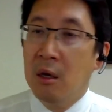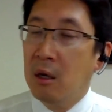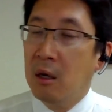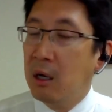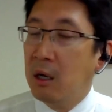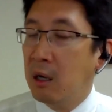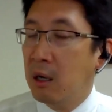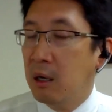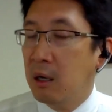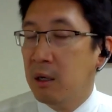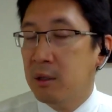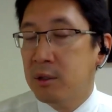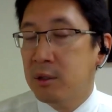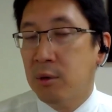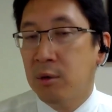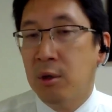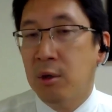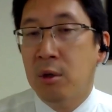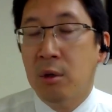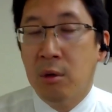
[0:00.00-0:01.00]
Uh,
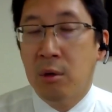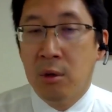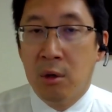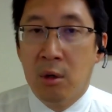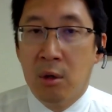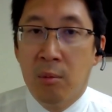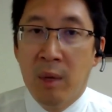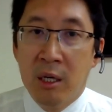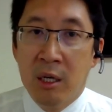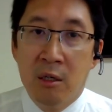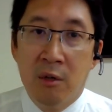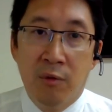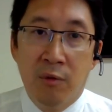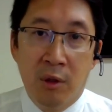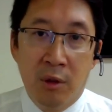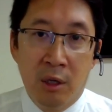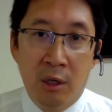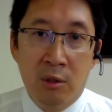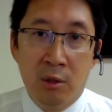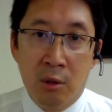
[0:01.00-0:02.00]
so there, there are many
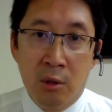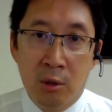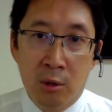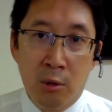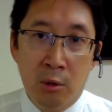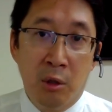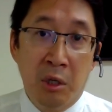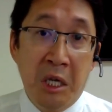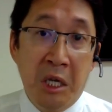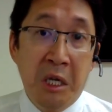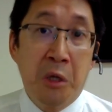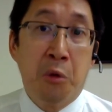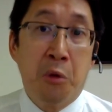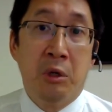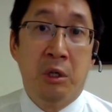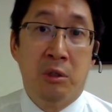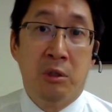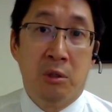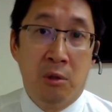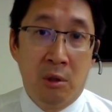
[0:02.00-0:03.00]
different things you can do to
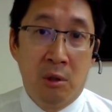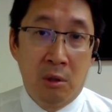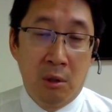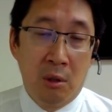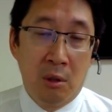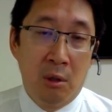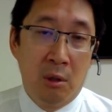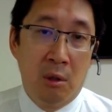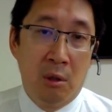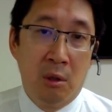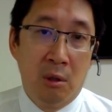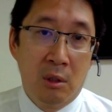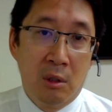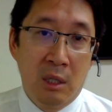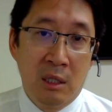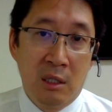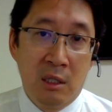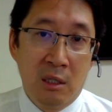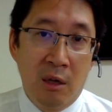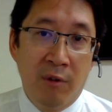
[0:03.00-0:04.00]
increase your, your
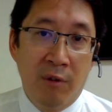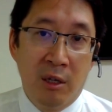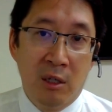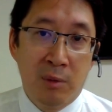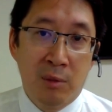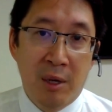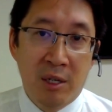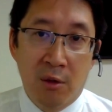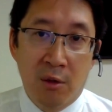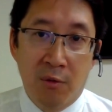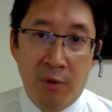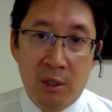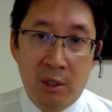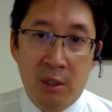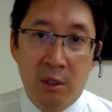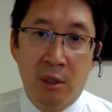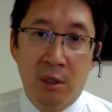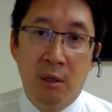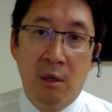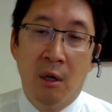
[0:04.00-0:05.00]
sensitivity and
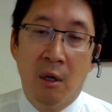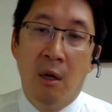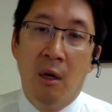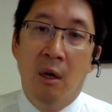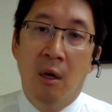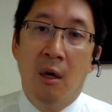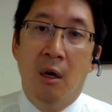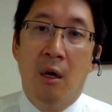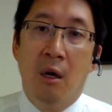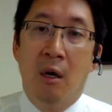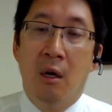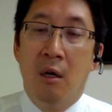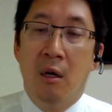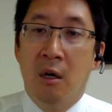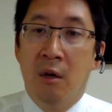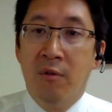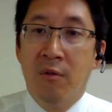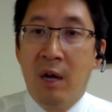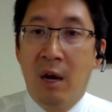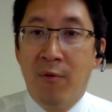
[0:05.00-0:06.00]
specificity uh,
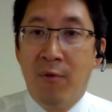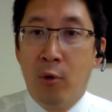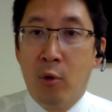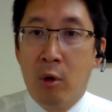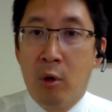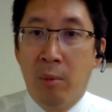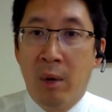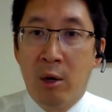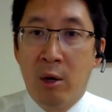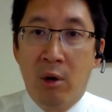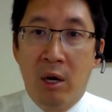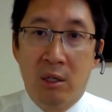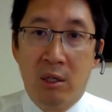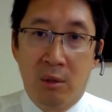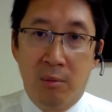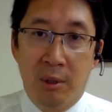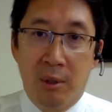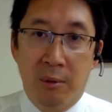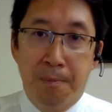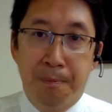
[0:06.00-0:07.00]
of confocal microscopy.